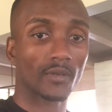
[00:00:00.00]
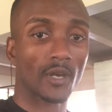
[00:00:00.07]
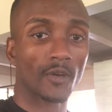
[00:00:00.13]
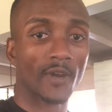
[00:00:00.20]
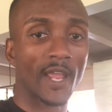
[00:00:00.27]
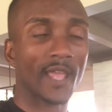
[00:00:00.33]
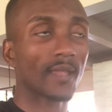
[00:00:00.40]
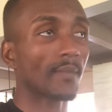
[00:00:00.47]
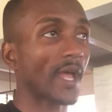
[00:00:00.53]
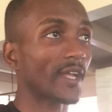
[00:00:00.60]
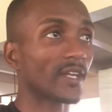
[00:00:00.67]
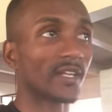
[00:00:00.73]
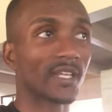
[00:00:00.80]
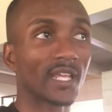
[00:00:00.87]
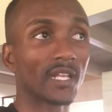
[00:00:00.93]
All right? I
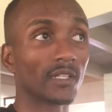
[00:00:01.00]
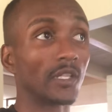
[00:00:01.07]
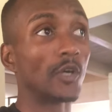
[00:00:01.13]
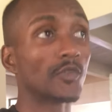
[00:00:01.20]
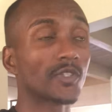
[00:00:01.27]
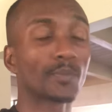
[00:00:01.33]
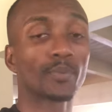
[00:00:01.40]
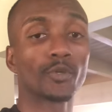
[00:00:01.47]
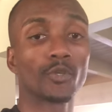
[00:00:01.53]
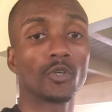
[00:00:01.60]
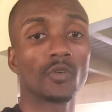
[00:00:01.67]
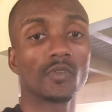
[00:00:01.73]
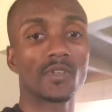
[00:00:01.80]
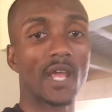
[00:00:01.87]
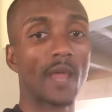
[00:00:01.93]
couldn't get loans
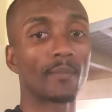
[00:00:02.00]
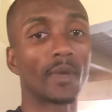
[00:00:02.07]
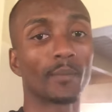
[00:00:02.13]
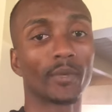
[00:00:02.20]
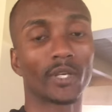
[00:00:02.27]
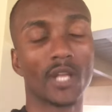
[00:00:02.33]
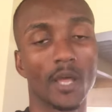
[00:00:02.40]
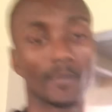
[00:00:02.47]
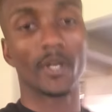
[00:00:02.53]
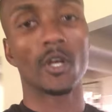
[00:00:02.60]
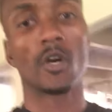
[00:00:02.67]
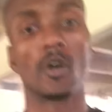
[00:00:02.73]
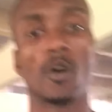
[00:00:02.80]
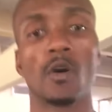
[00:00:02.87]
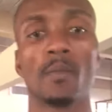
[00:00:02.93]
approved. I remember coming
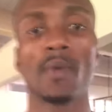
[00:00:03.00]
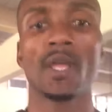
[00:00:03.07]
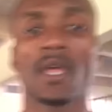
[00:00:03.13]
home